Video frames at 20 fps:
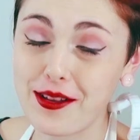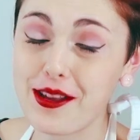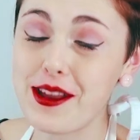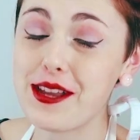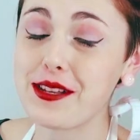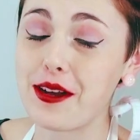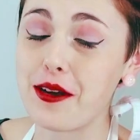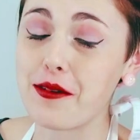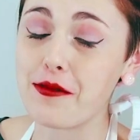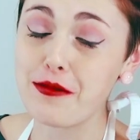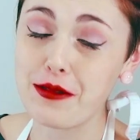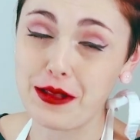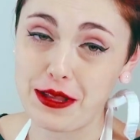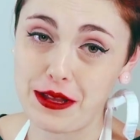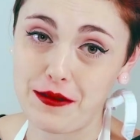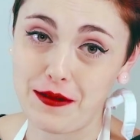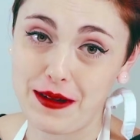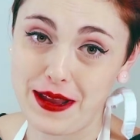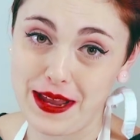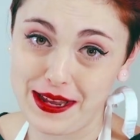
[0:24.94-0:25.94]
cookies are
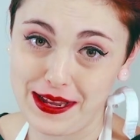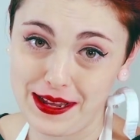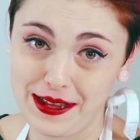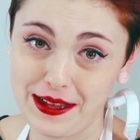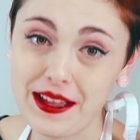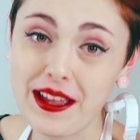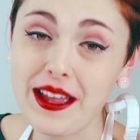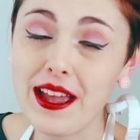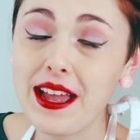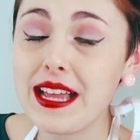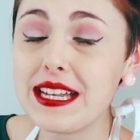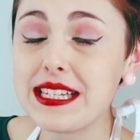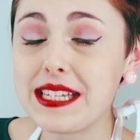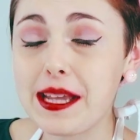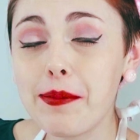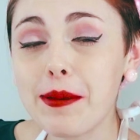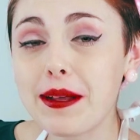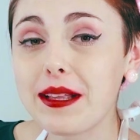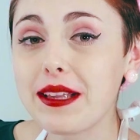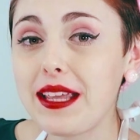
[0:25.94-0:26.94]
really unique.
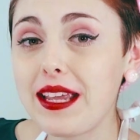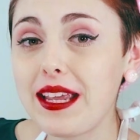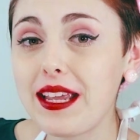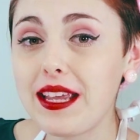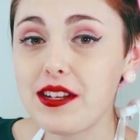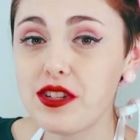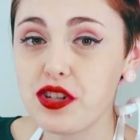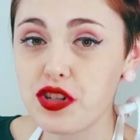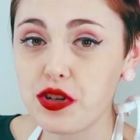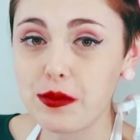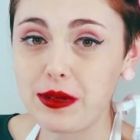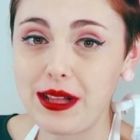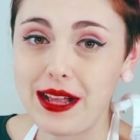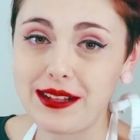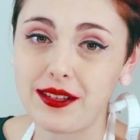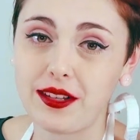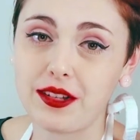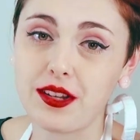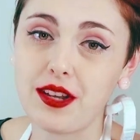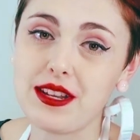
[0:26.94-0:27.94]
Typically, ginger
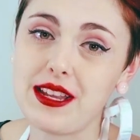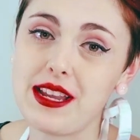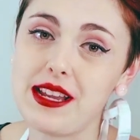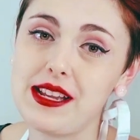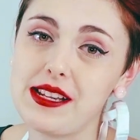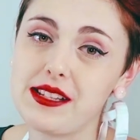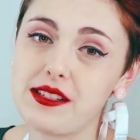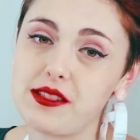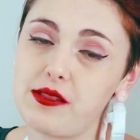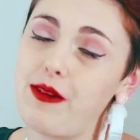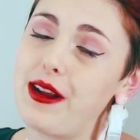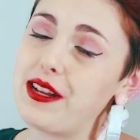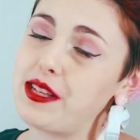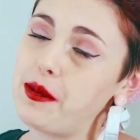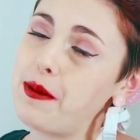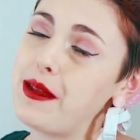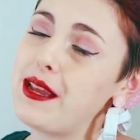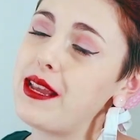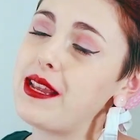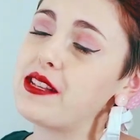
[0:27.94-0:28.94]
molasses cookies
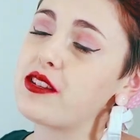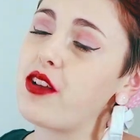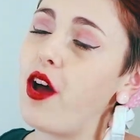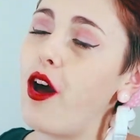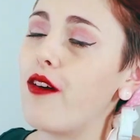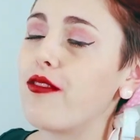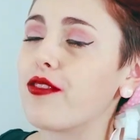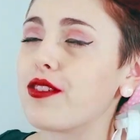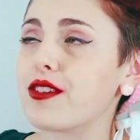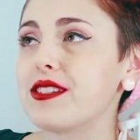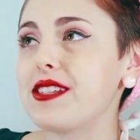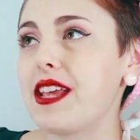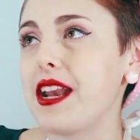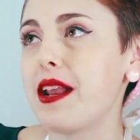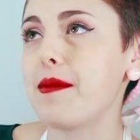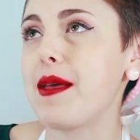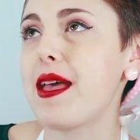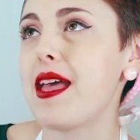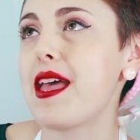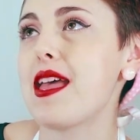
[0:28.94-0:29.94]
recipes call for
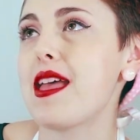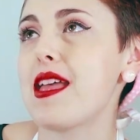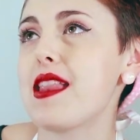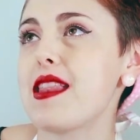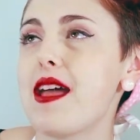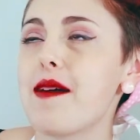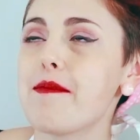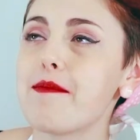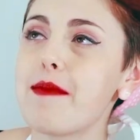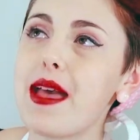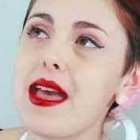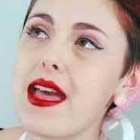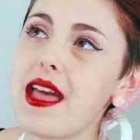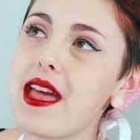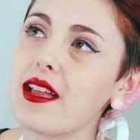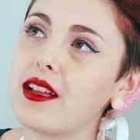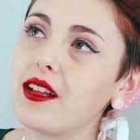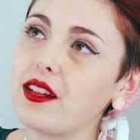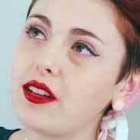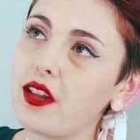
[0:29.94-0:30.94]
cinnamon,
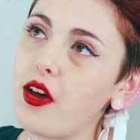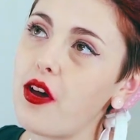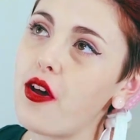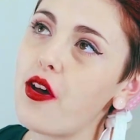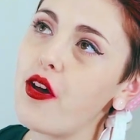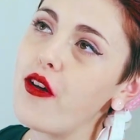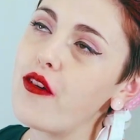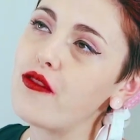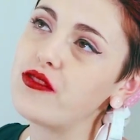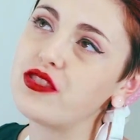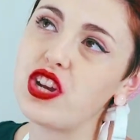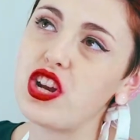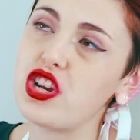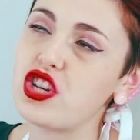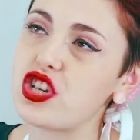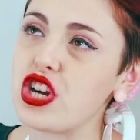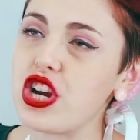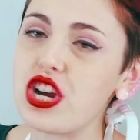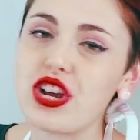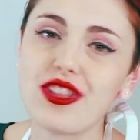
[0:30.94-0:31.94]
nutmeg, cloves,
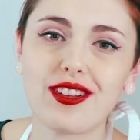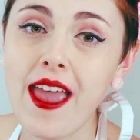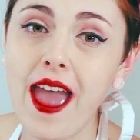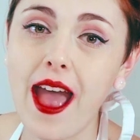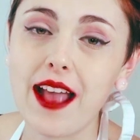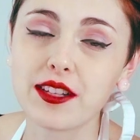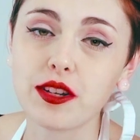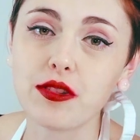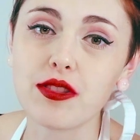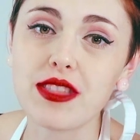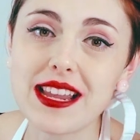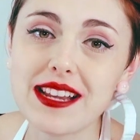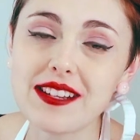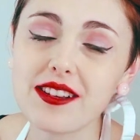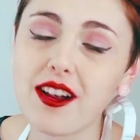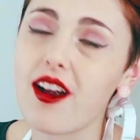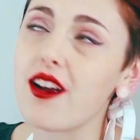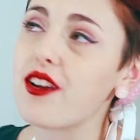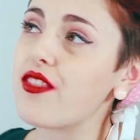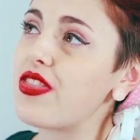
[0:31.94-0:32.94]
ginger, and so these
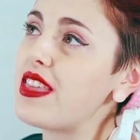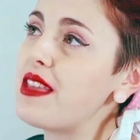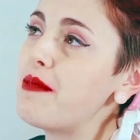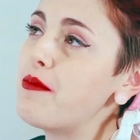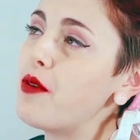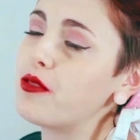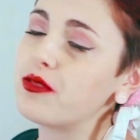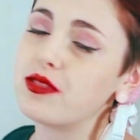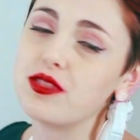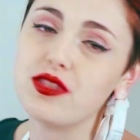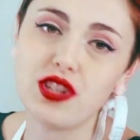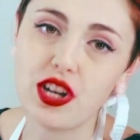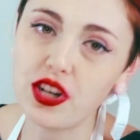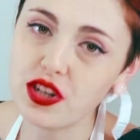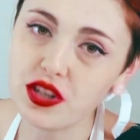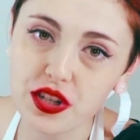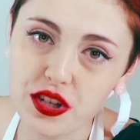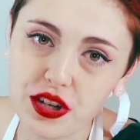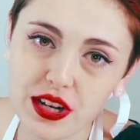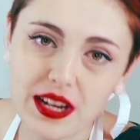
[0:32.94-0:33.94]
are the most
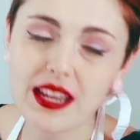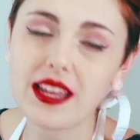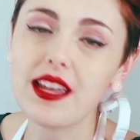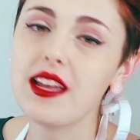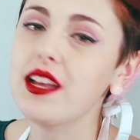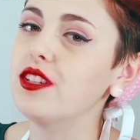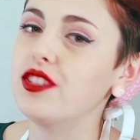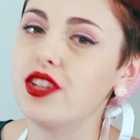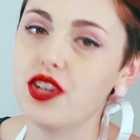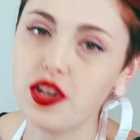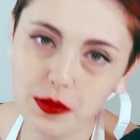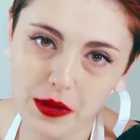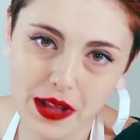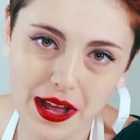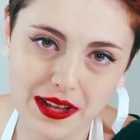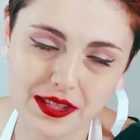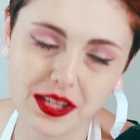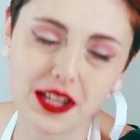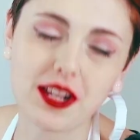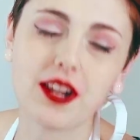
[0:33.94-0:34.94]
gingery ginger
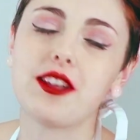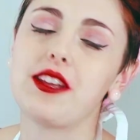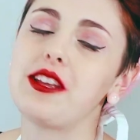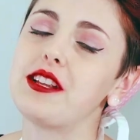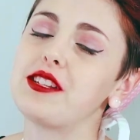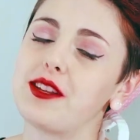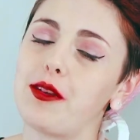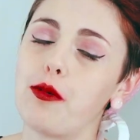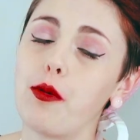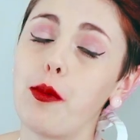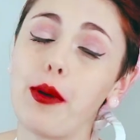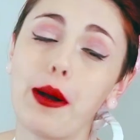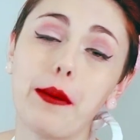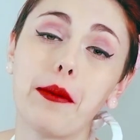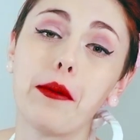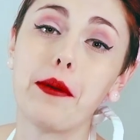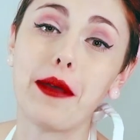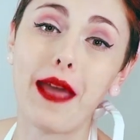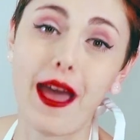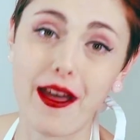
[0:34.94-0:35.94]
molasses cookies you will
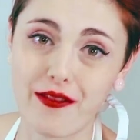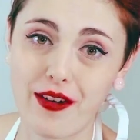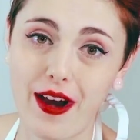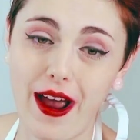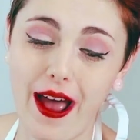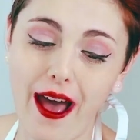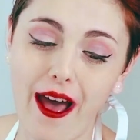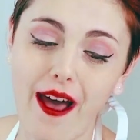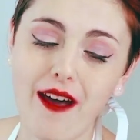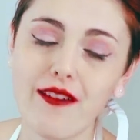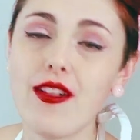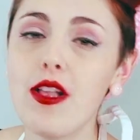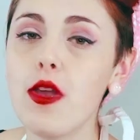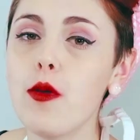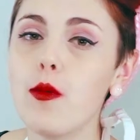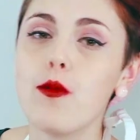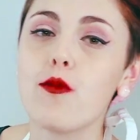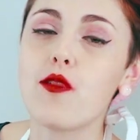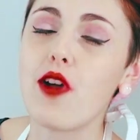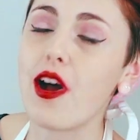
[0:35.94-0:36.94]
probably ever have.
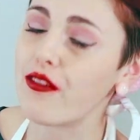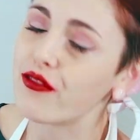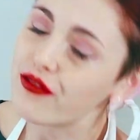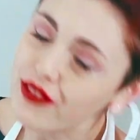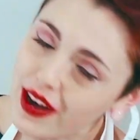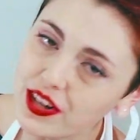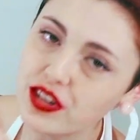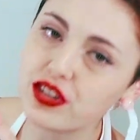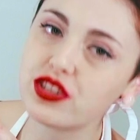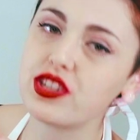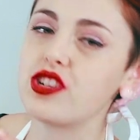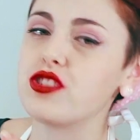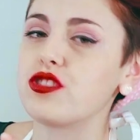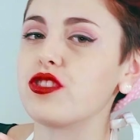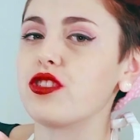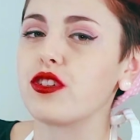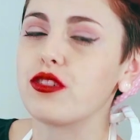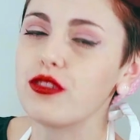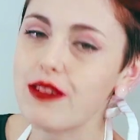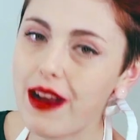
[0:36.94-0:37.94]
We've got fresh
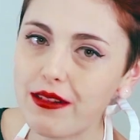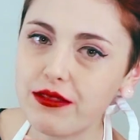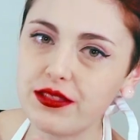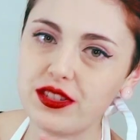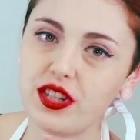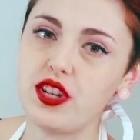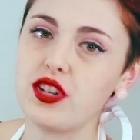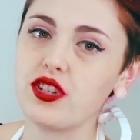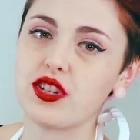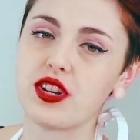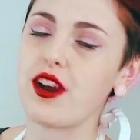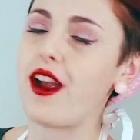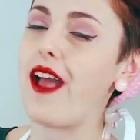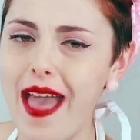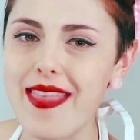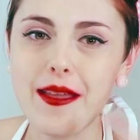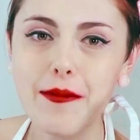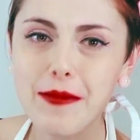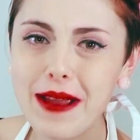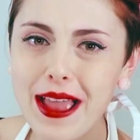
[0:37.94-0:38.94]
ginger, ground ginger,
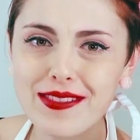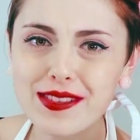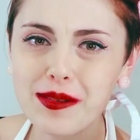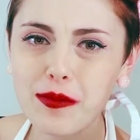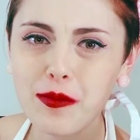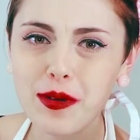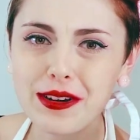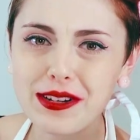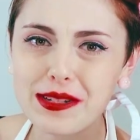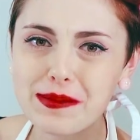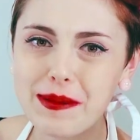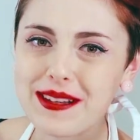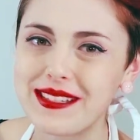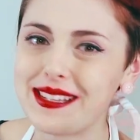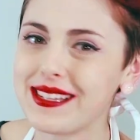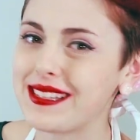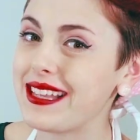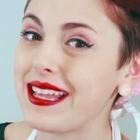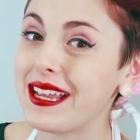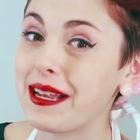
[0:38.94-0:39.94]
and then we have some weird
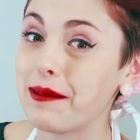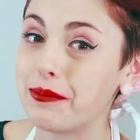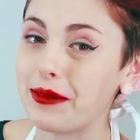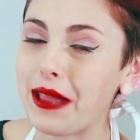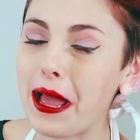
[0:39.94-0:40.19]
spices like